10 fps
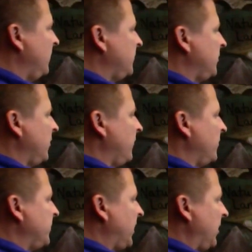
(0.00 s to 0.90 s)
So
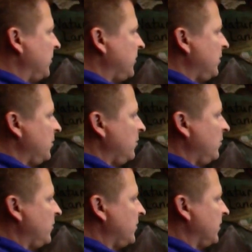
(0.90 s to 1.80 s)
for time 2,
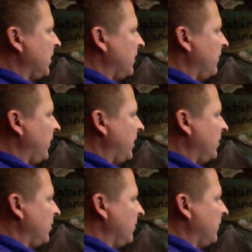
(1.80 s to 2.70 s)
we're still got a
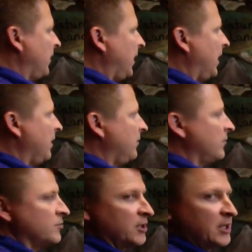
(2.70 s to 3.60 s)
value of 5
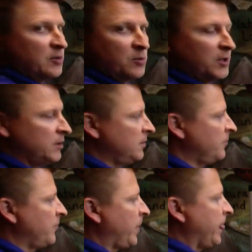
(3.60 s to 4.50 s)
for J1.
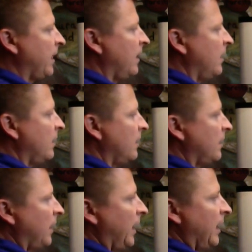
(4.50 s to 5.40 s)

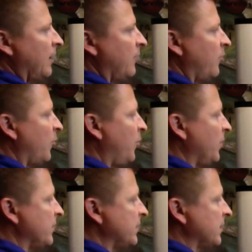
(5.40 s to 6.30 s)
Add our
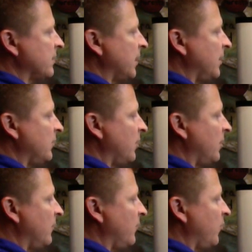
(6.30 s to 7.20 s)
4.69 to
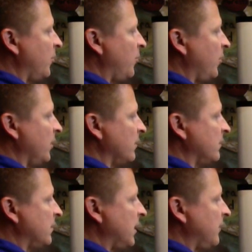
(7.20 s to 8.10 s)

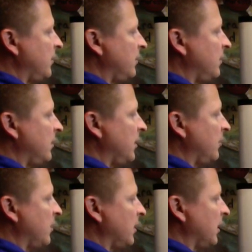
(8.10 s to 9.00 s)
104.7, and
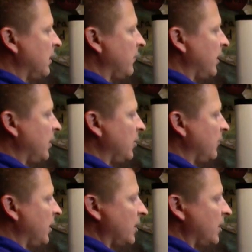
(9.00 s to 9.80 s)
we're going to get a value of